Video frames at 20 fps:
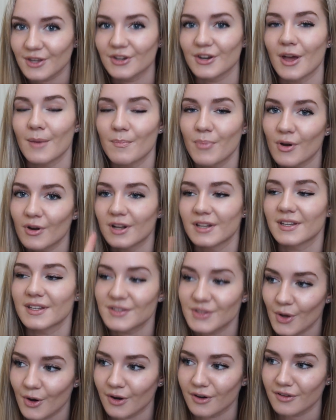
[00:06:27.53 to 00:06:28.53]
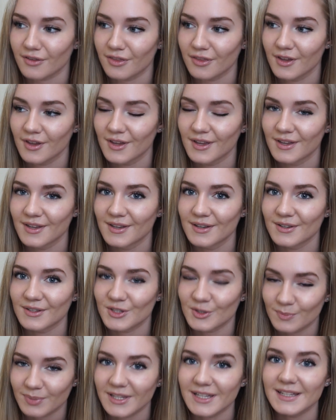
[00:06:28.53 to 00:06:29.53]
You're not put on this earth
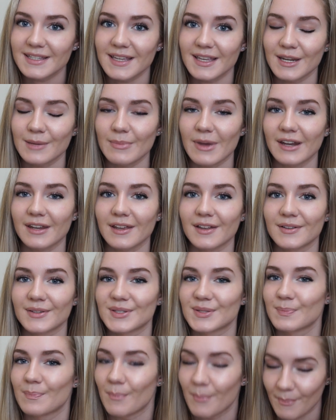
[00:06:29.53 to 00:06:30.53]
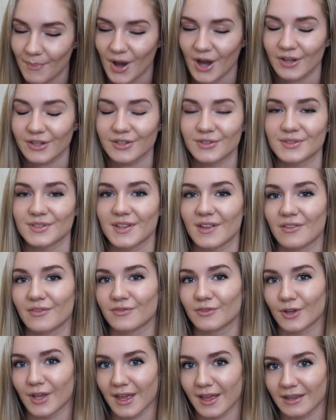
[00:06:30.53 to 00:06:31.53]
to please anybody else but
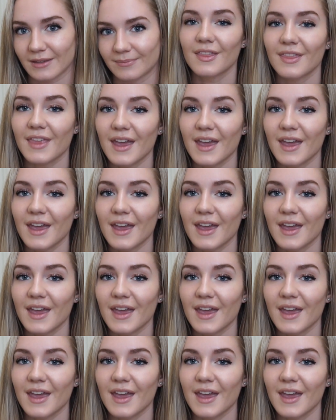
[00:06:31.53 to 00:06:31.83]
yourself, okay?